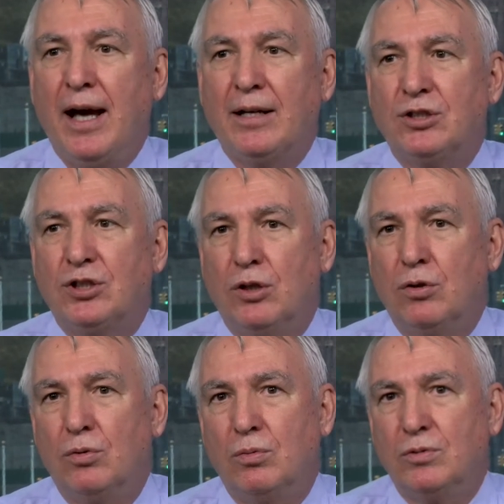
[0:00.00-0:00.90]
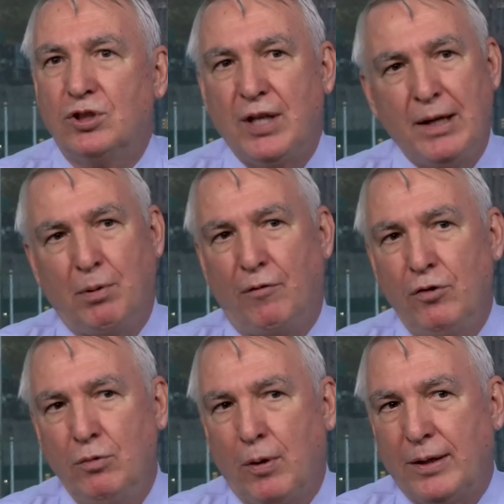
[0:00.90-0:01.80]
And so stable
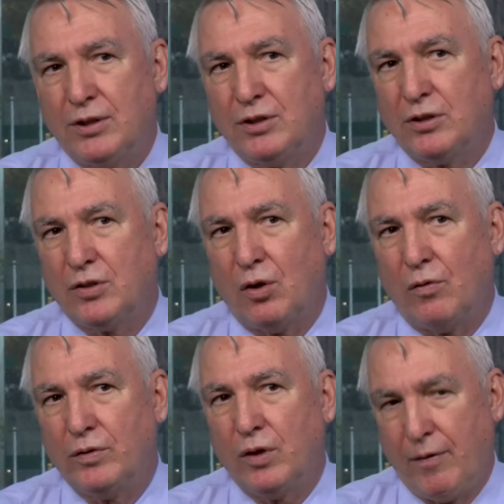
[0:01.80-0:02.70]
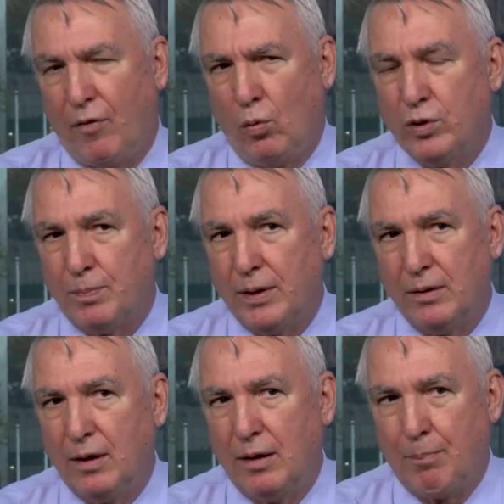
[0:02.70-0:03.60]
food prices has always, have always
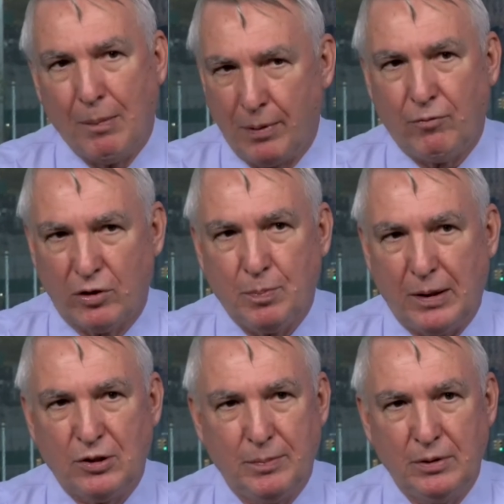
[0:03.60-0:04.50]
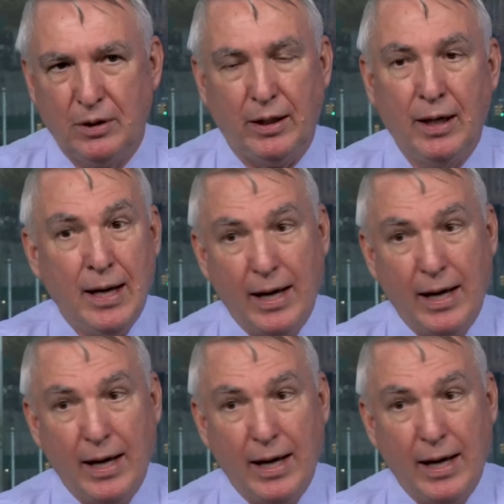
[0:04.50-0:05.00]
been a public responsibility.